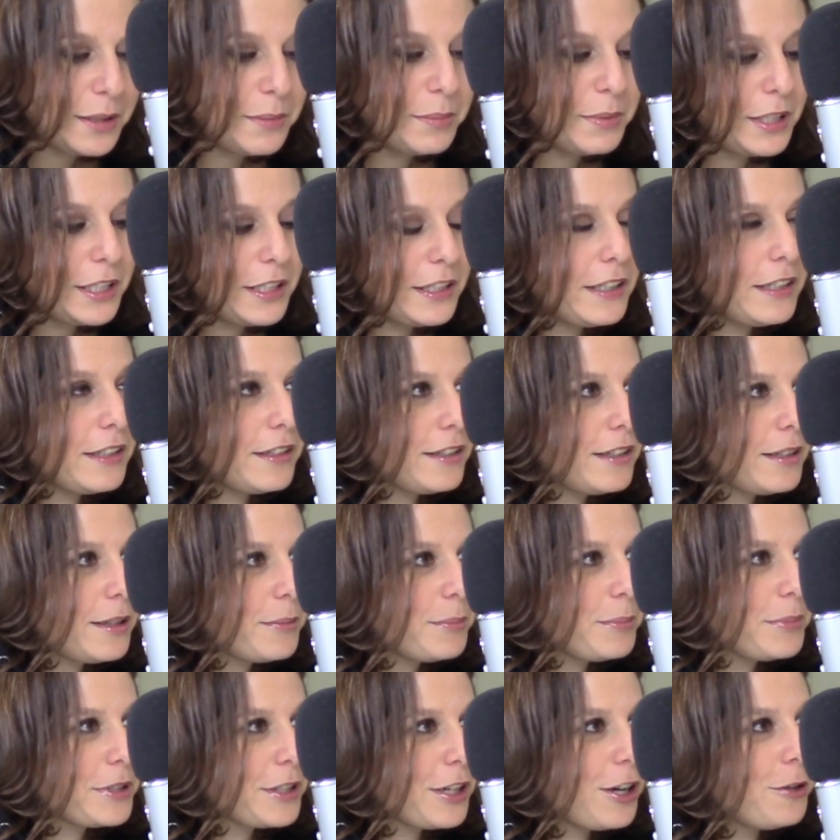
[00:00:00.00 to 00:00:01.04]
but it ended
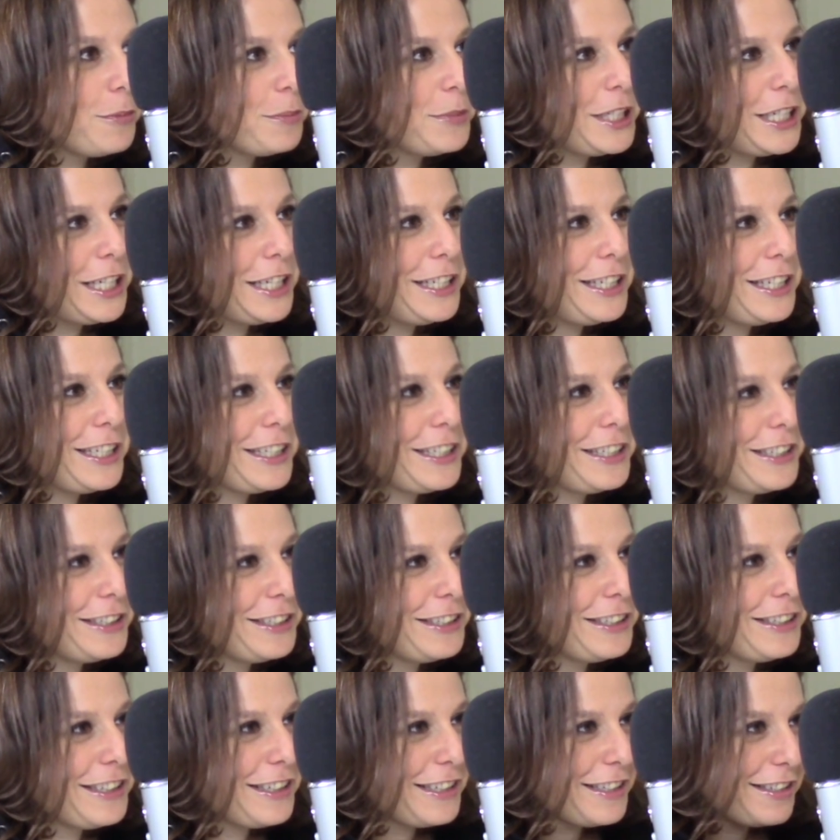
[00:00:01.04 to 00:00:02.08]
up culminating
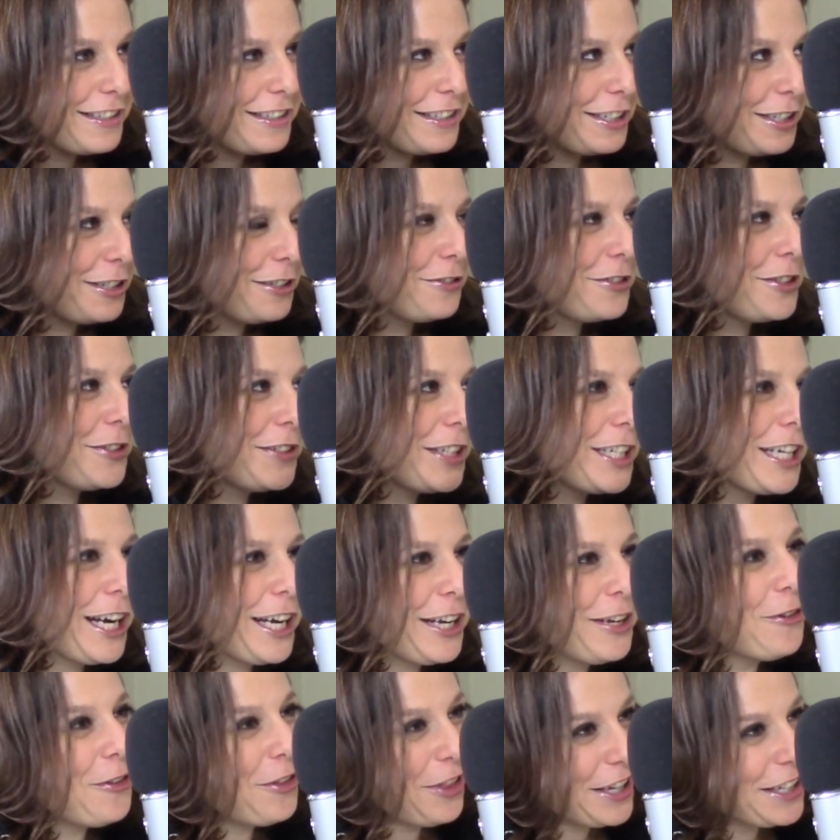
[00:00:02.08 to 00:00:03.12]
in this
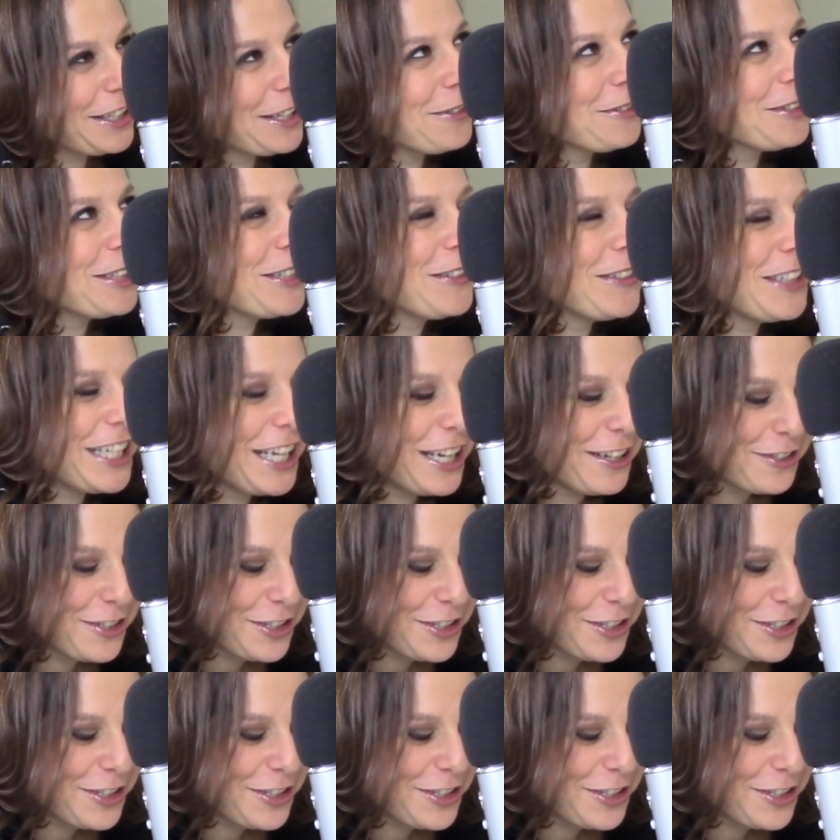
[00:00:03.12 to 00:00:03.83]
Interviewingio thing that we're doing now.